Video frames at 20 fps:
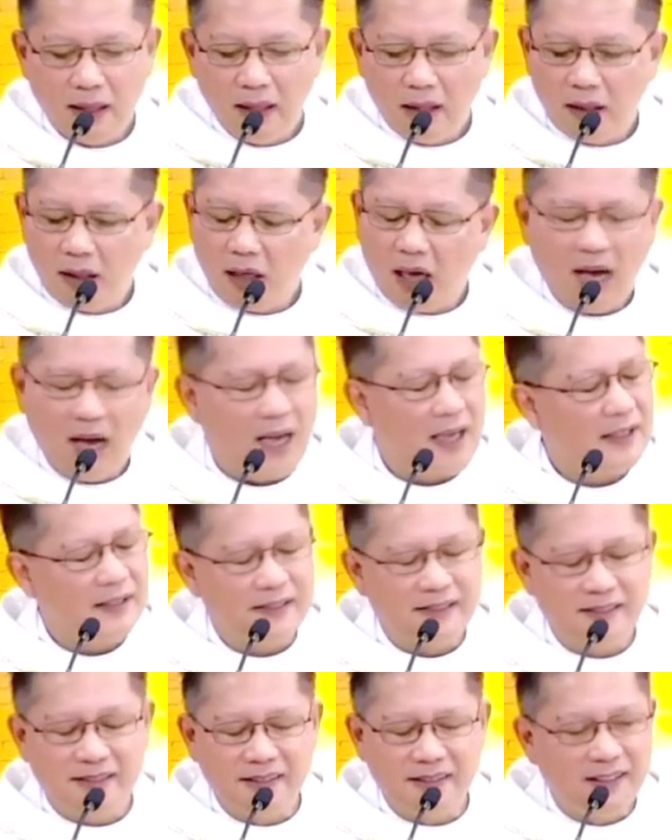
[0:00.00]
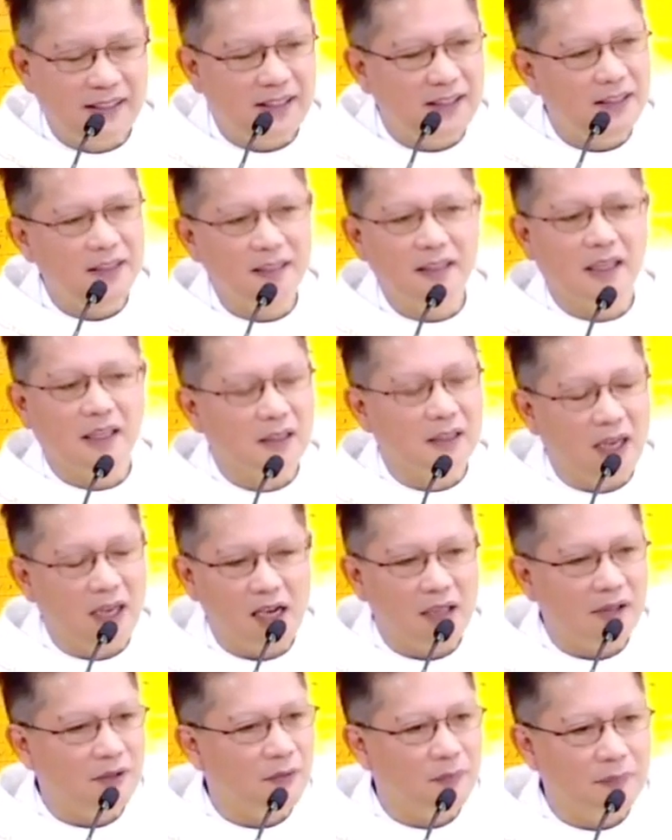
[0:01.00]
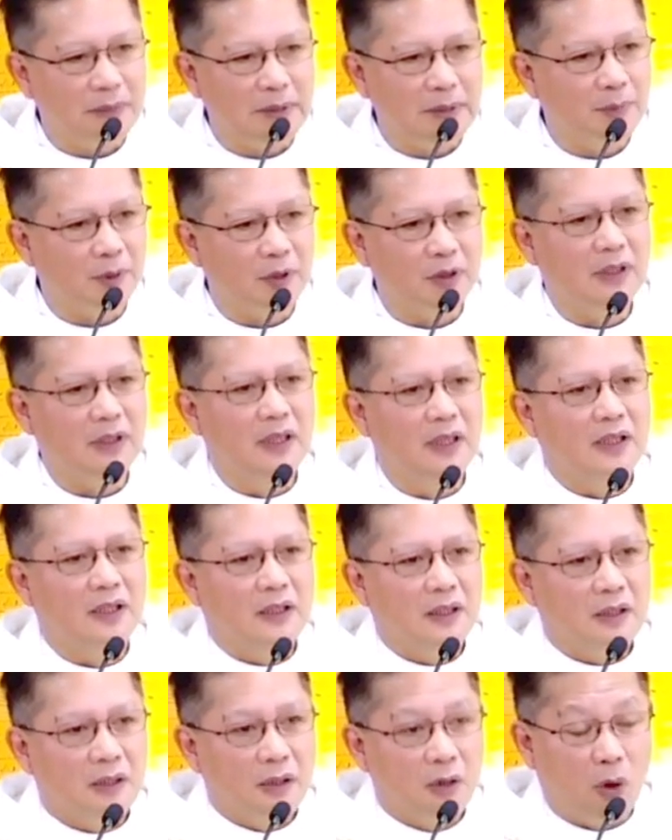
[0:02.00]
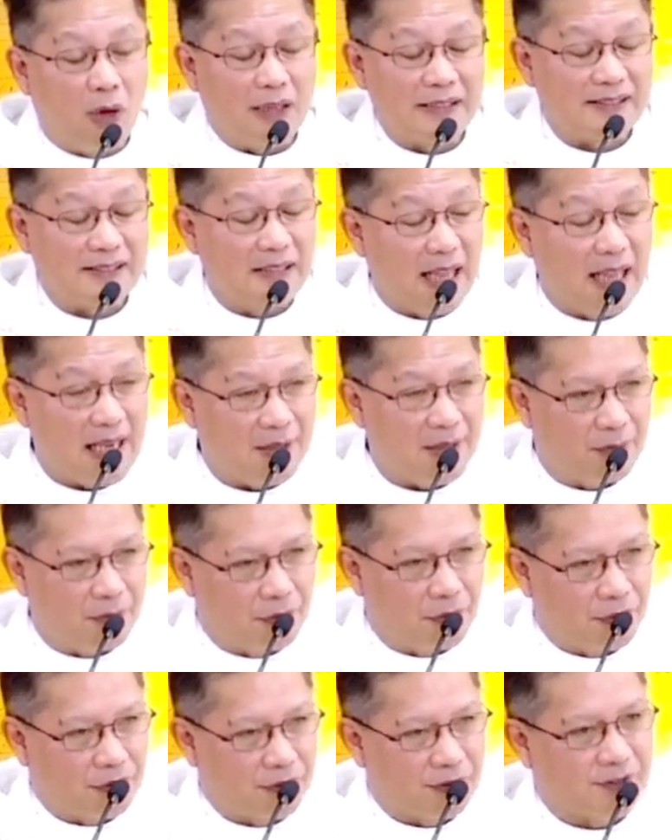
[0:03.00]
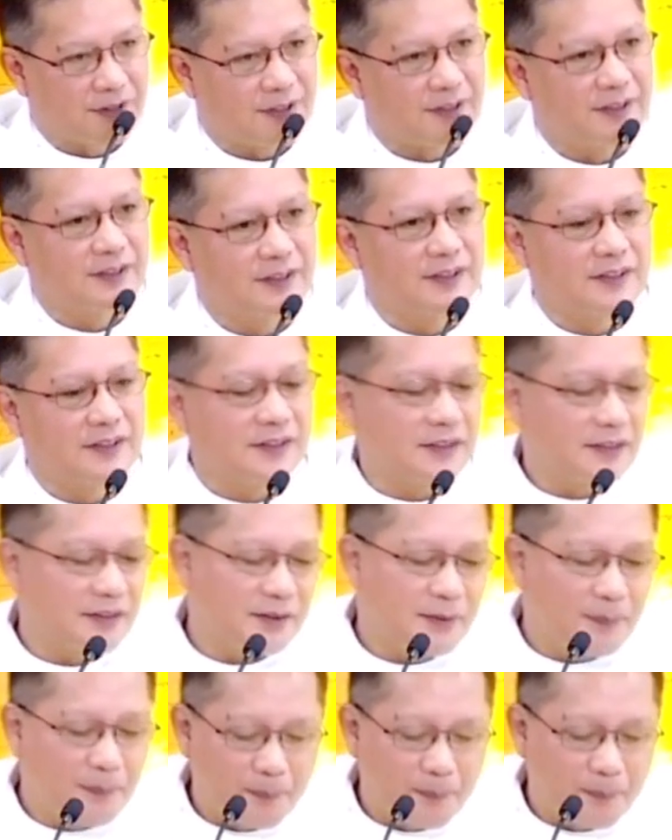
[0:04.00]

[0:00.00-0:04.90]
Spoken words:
I see a lot of people who are slaves.